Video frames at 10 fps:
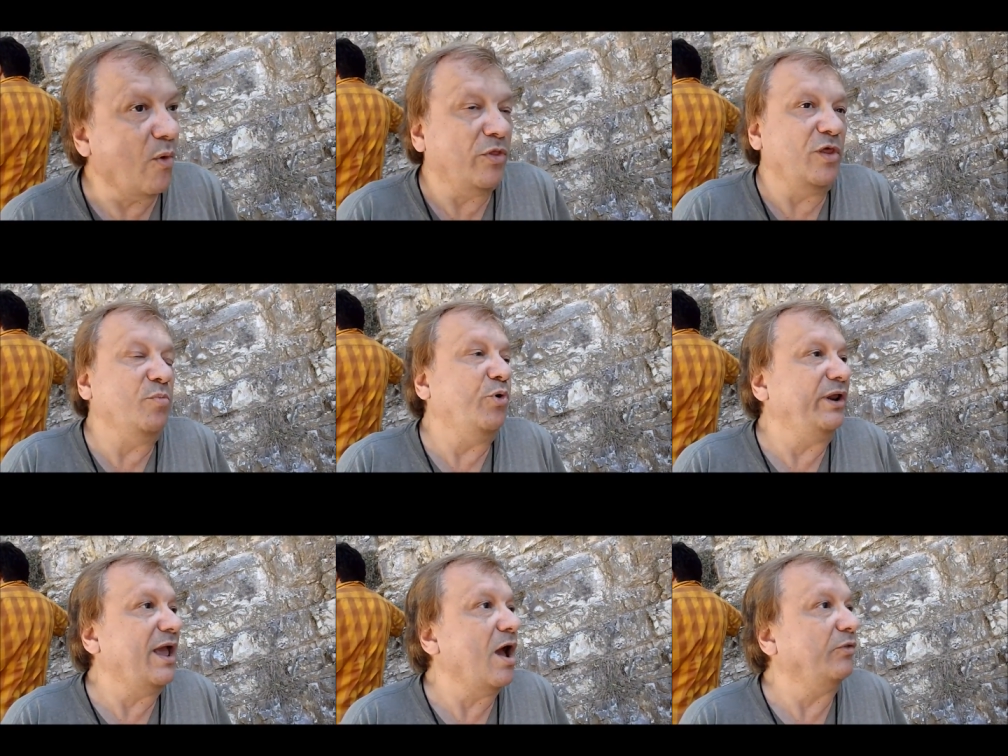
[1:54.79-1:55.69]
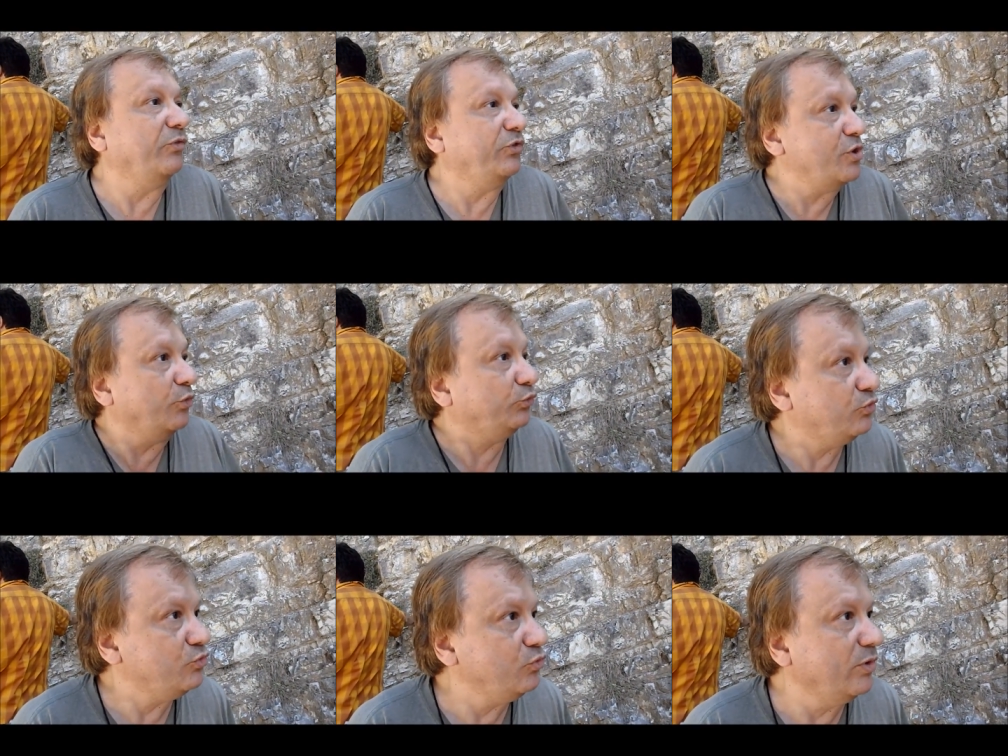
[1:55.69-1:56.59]
whether they're putting out CO2
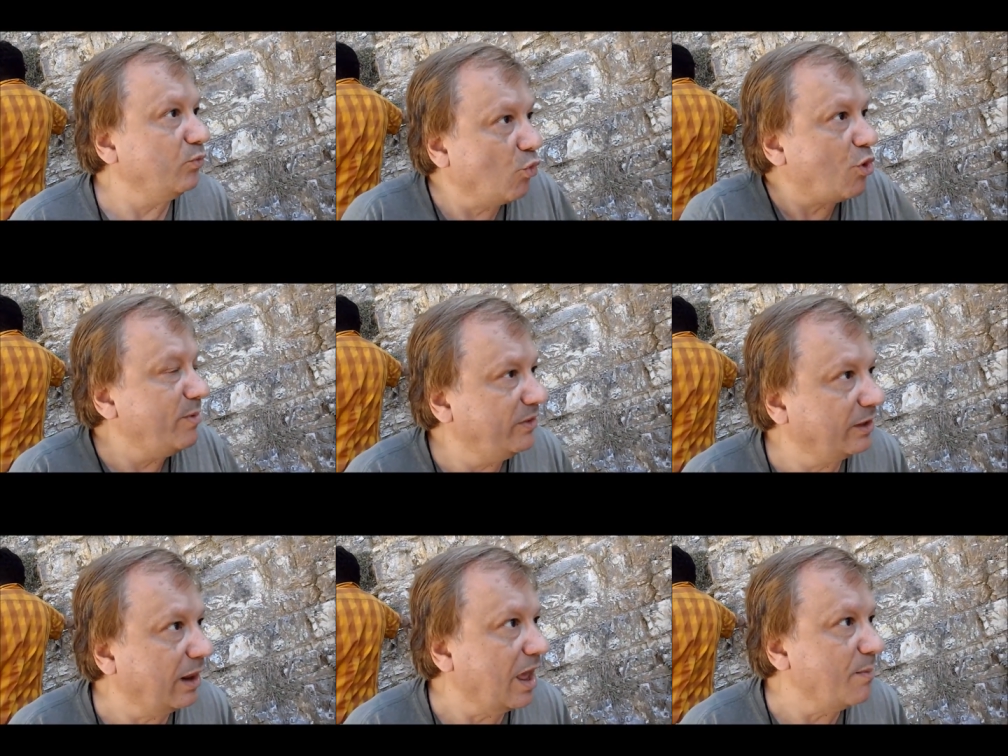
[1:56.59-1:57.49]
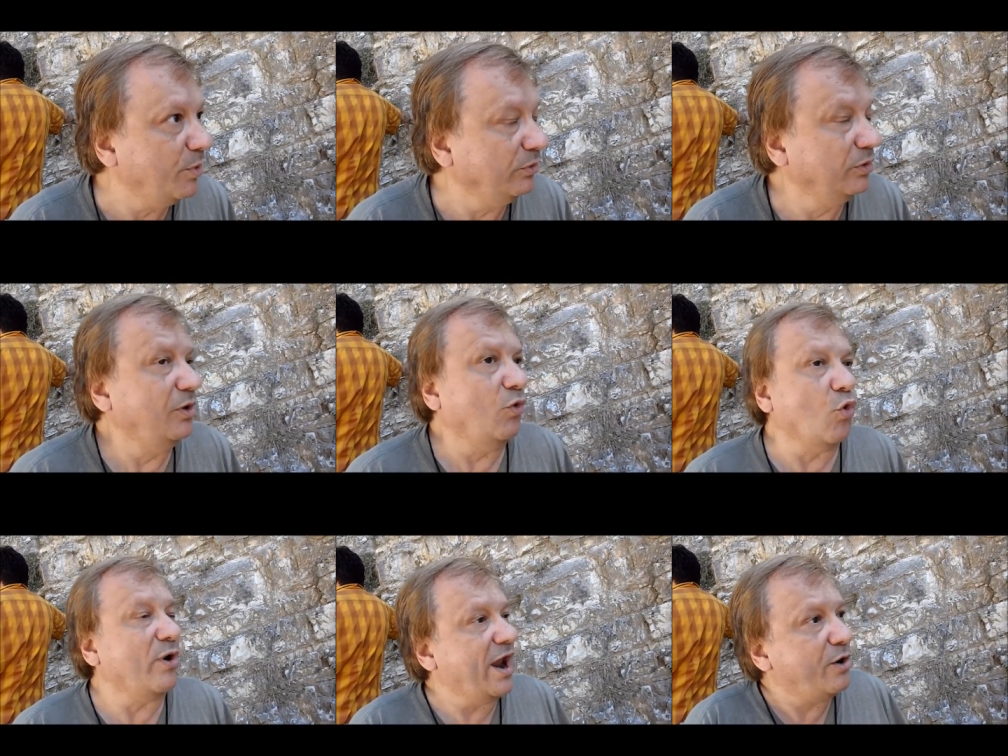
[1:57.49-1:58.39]
and warming the climate,
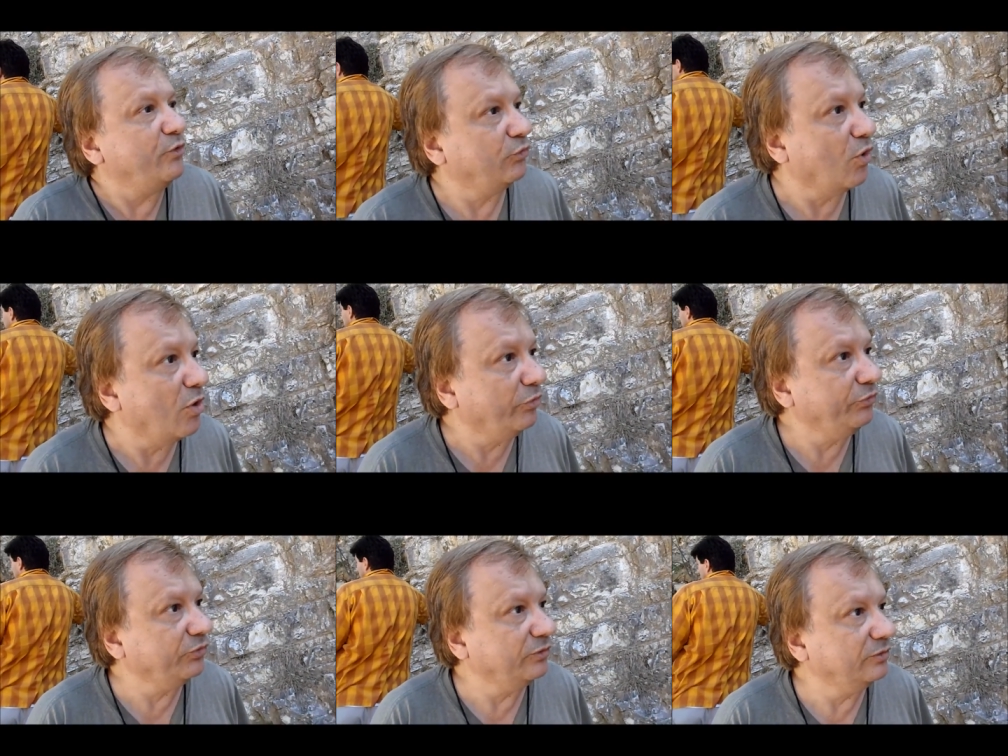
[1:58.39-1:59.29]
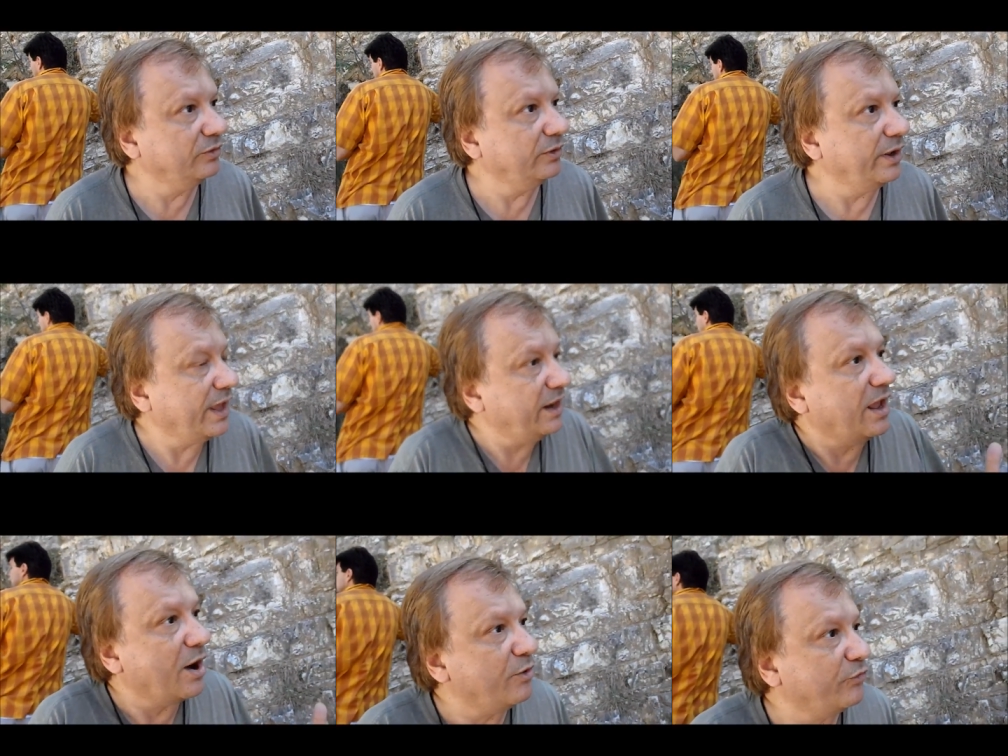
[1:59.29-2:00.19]
or aerosols getting
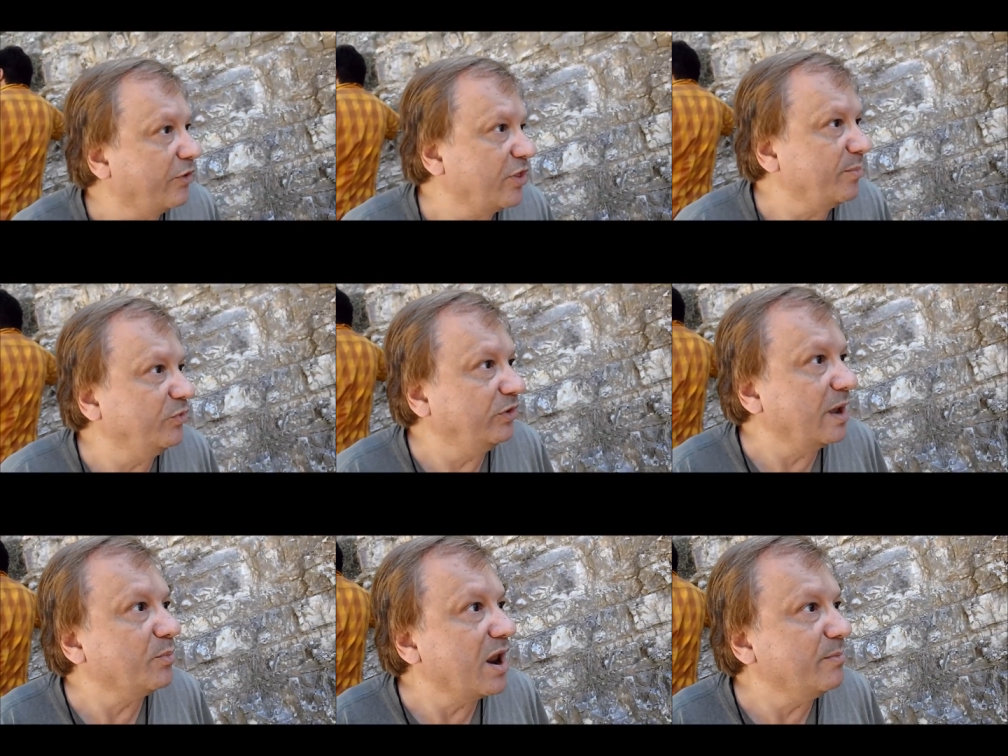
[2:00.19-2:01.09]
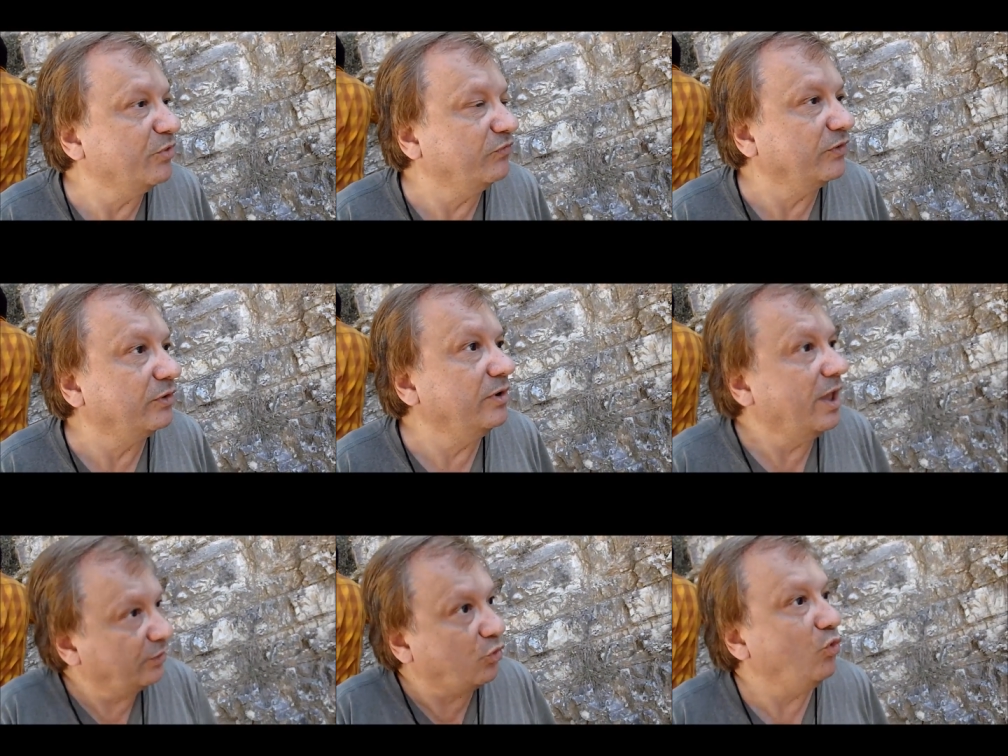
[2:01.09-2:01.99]
aerosols up into the upper atmosphere
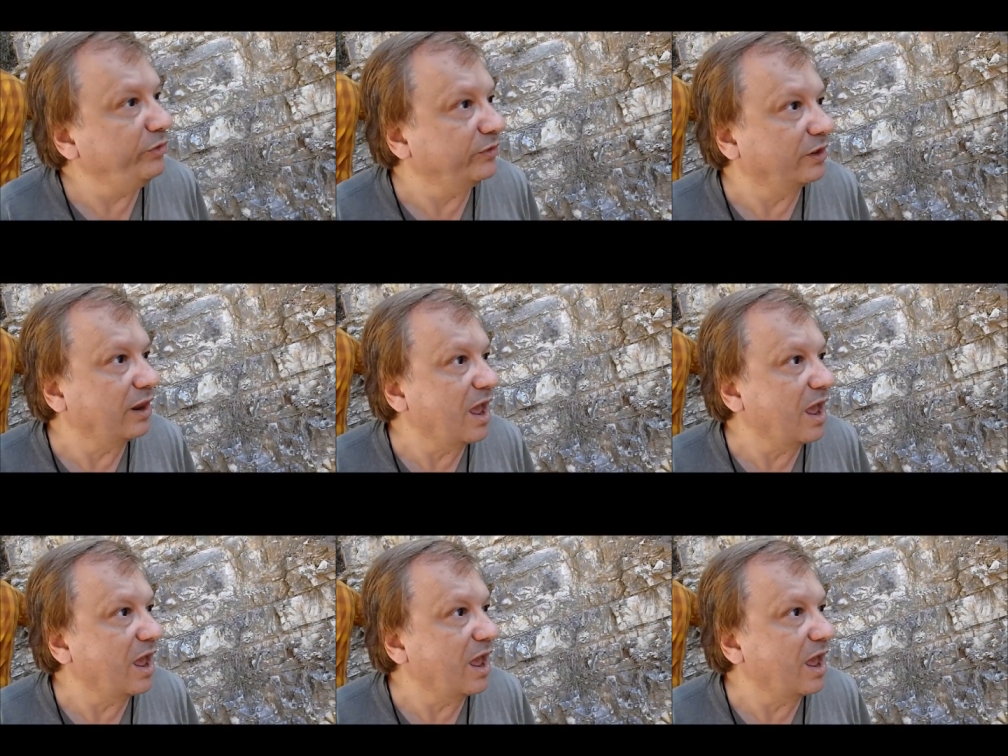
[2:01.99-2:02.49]
and cooling the